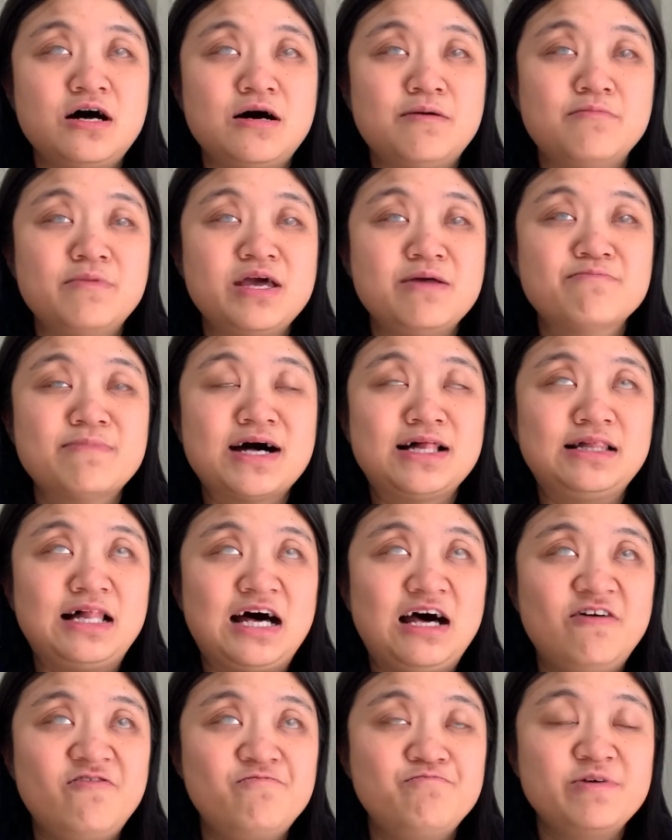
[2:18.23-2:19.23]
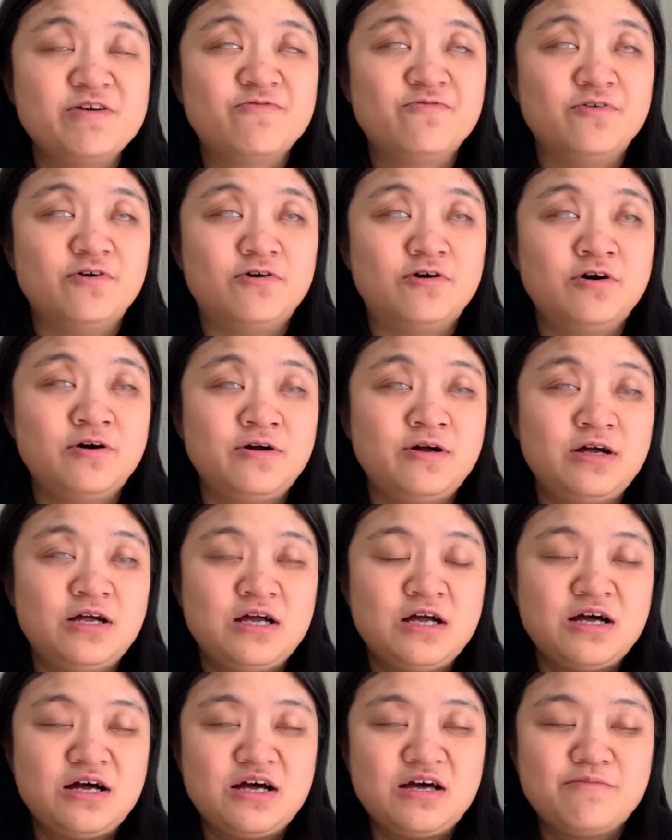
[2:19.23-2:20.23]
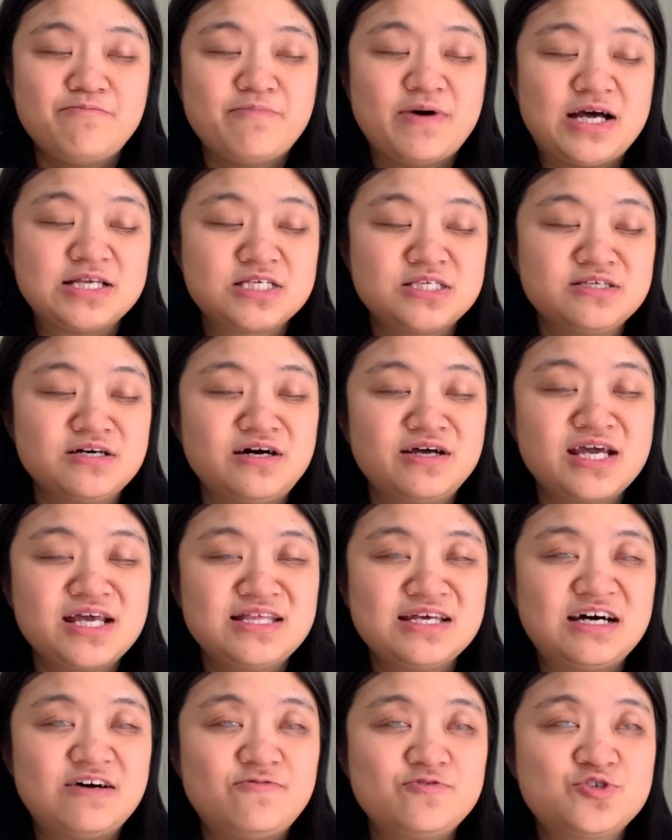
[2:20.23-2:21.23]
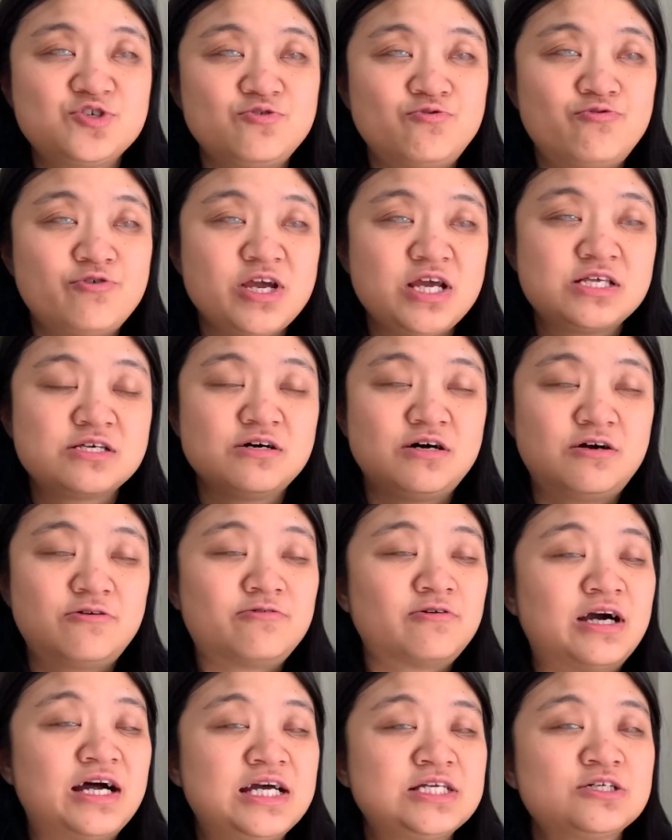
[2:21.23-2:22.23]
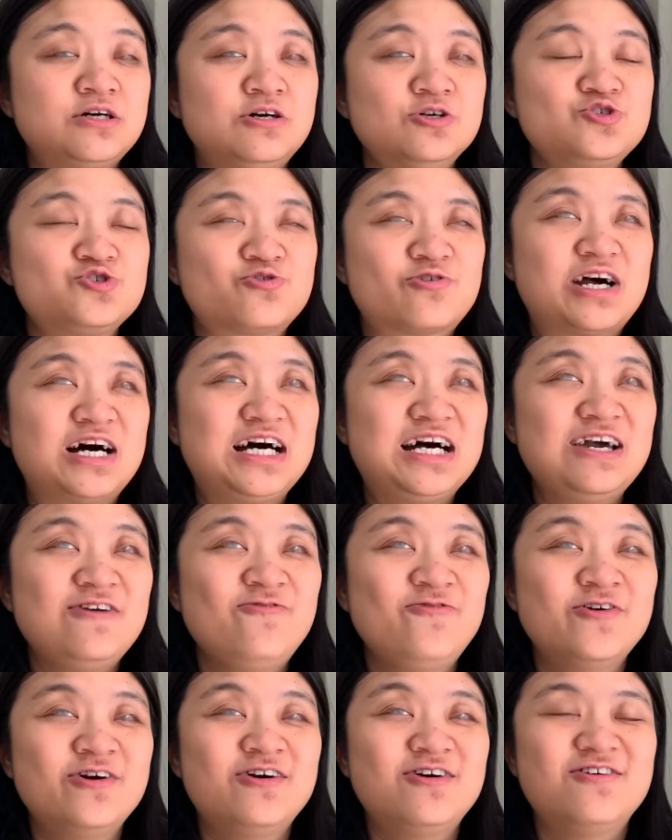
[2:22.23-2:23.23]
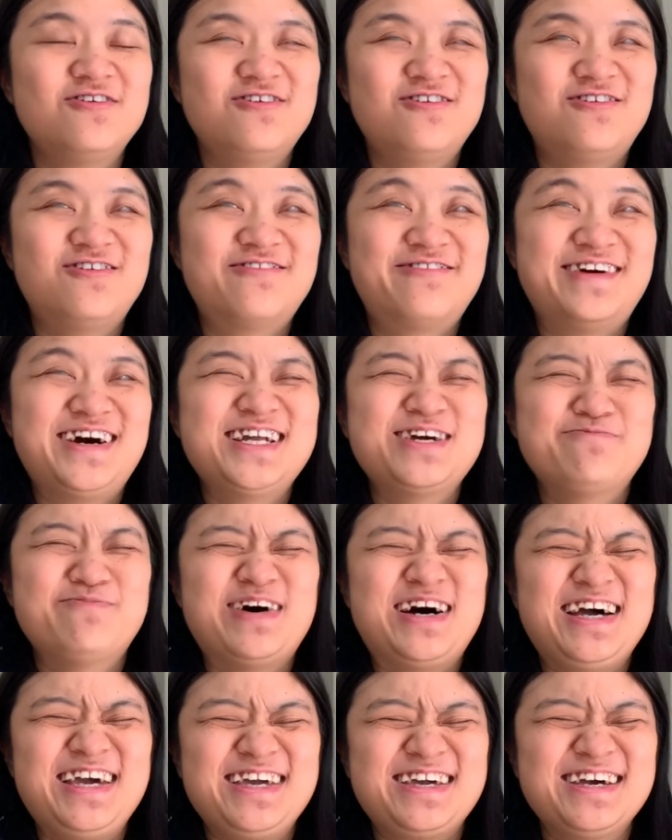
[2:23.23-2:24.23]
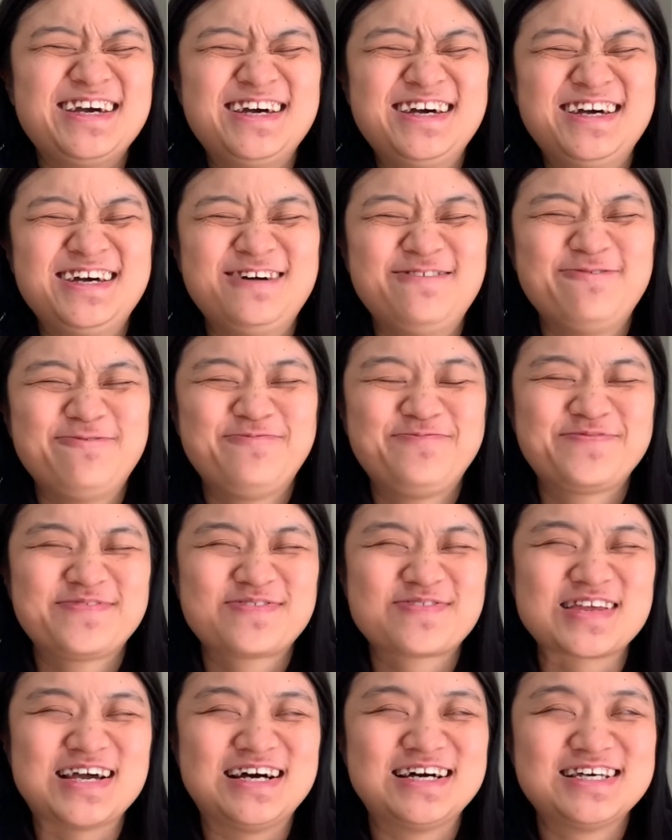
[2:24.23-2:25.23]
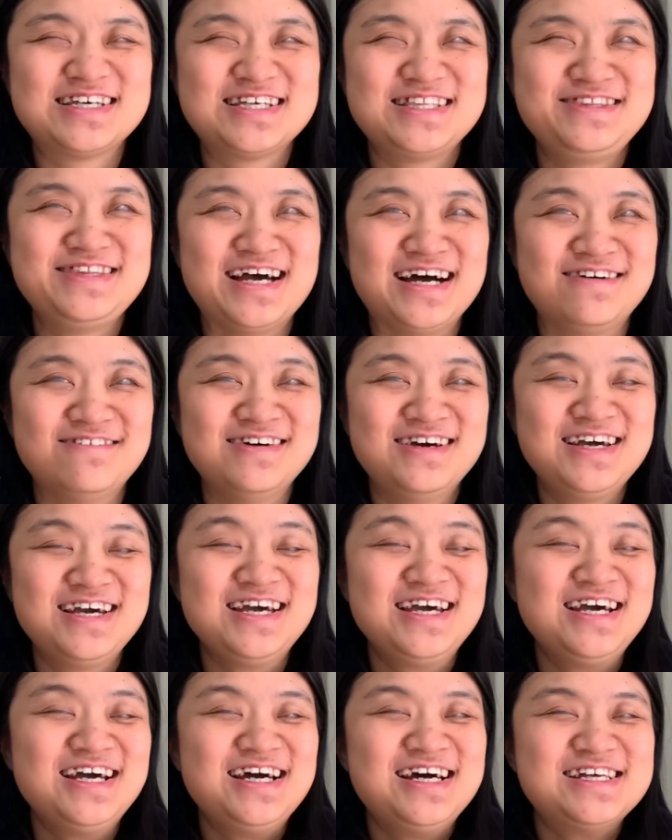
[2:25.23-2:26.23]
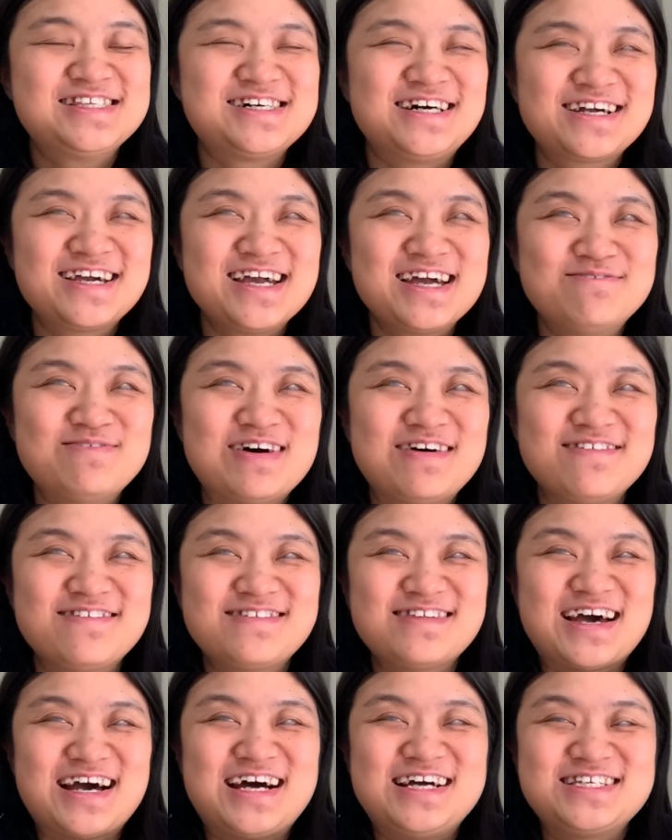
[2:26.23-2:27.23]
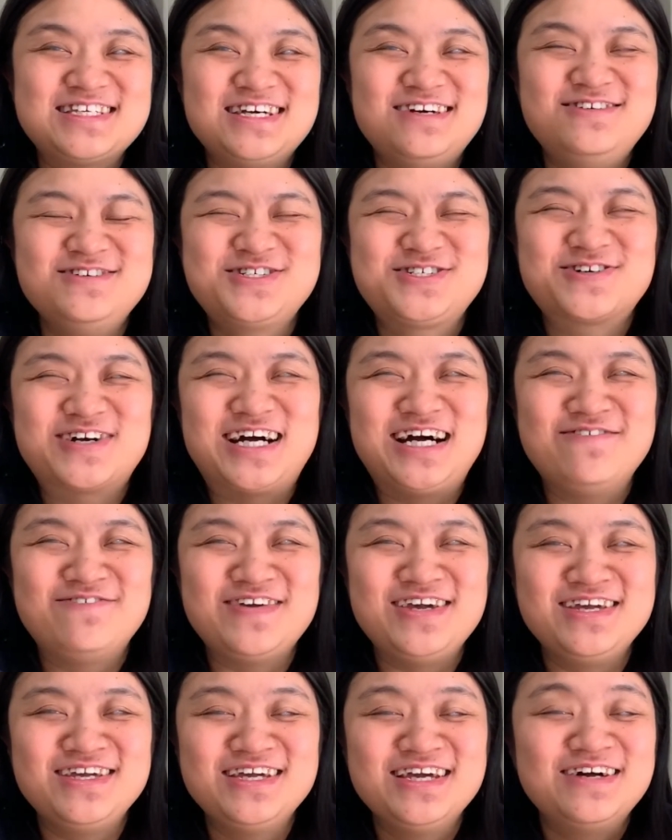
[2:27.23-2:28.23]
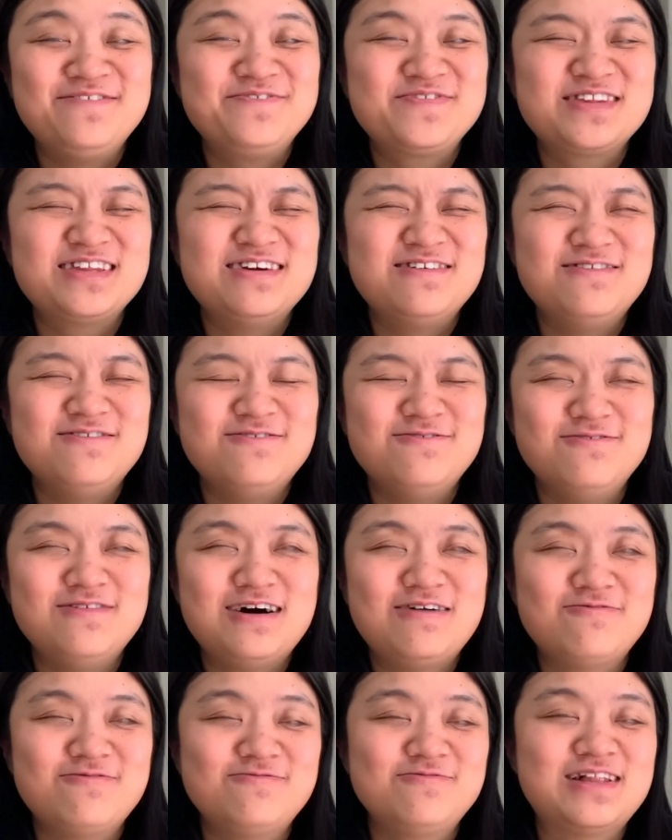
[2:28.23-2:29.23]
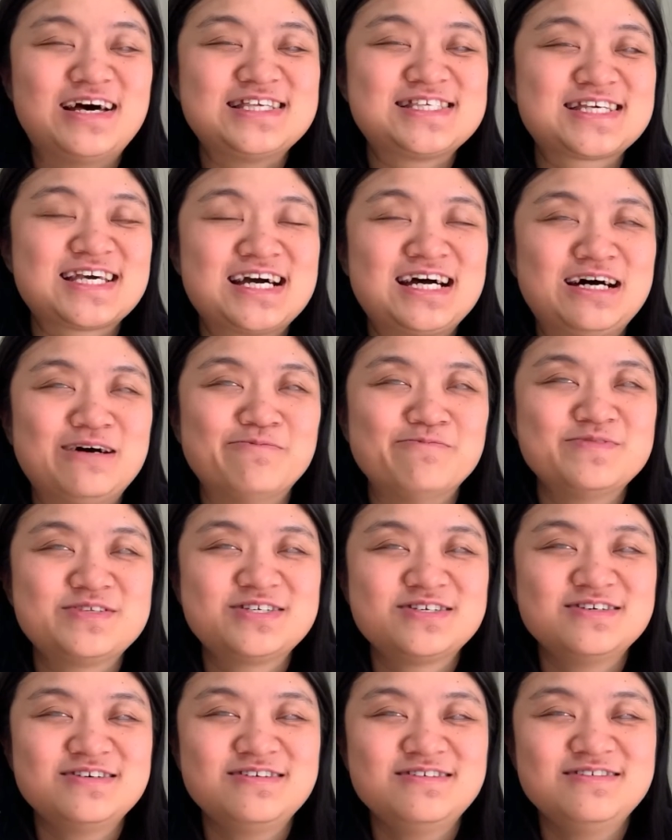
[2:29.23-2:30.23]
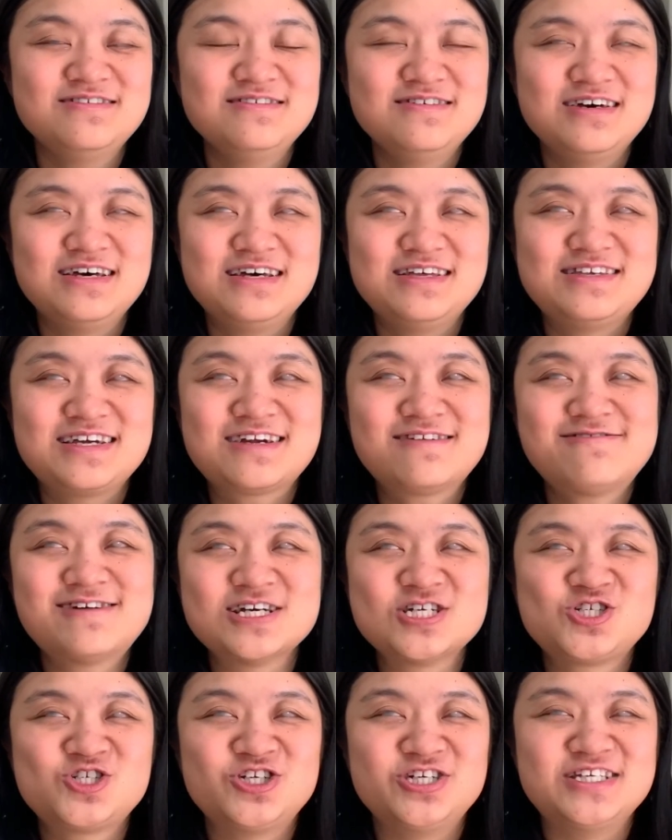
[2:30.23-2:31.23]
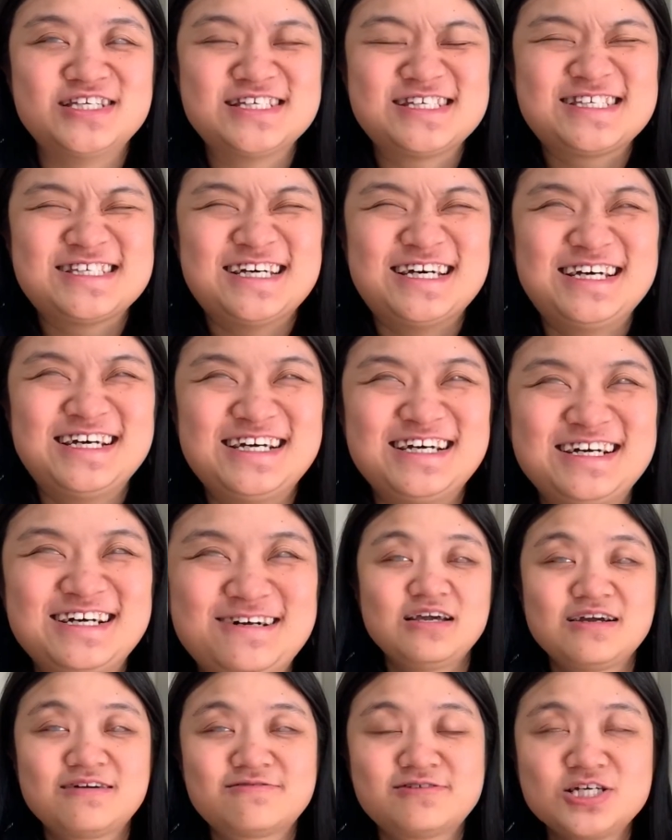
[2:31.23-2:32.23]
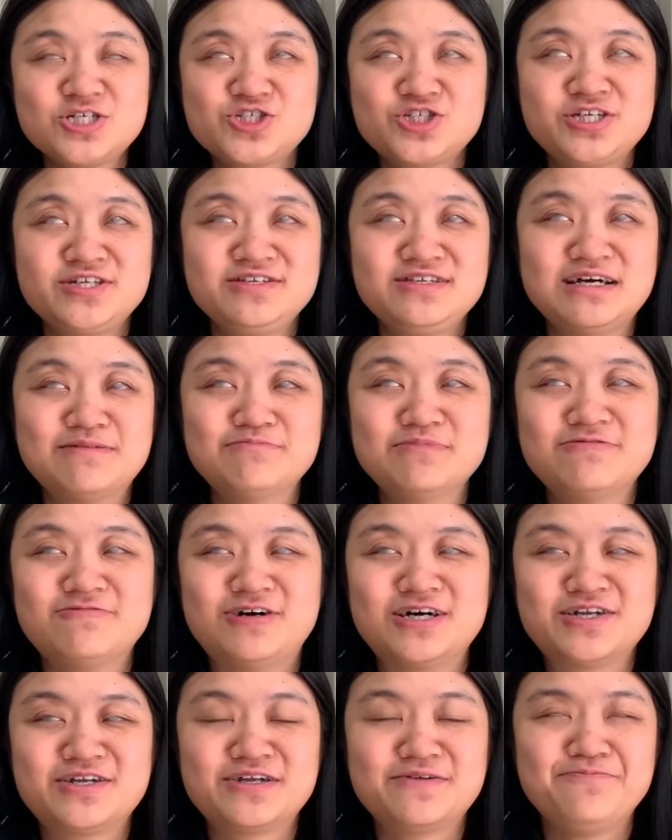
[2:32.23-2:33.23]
in my life before, but not enough to read or write or drive or ride a bike. Now, talking about that driving, let's come to the questions. Question number 1.